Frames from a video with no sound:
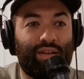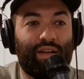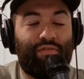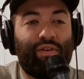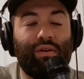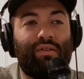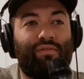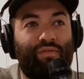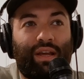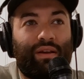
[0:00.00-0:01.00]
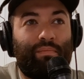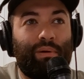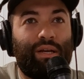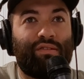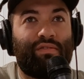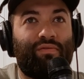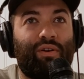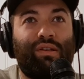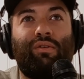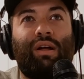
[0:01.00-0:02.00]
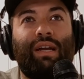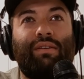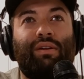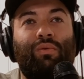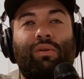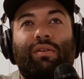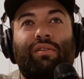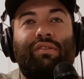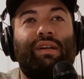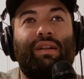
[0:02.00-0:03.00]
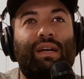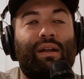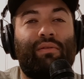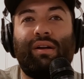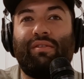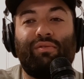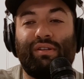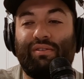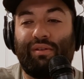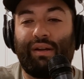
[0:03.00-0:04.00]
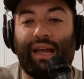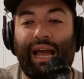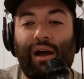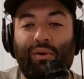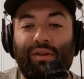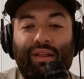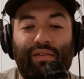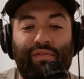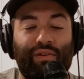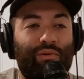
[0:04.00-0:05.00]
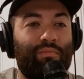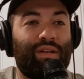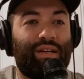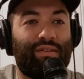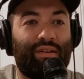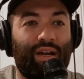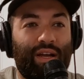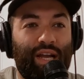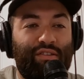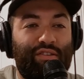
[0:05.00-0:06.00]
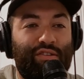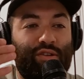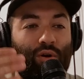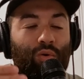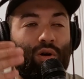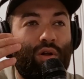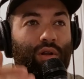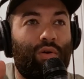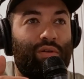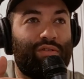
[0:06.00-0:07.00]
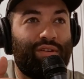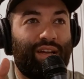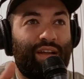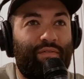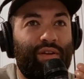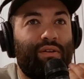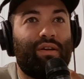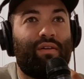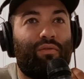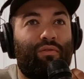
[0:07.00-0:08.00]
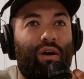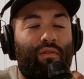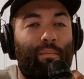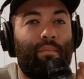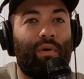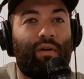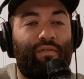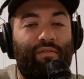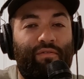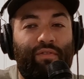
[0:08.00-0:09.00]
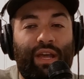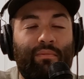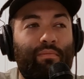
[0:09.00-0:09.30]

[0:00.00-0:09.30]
it feels fake because first of all I don't understand. Like I tried to research like how did they film because it's so close. It feels like a, a a fake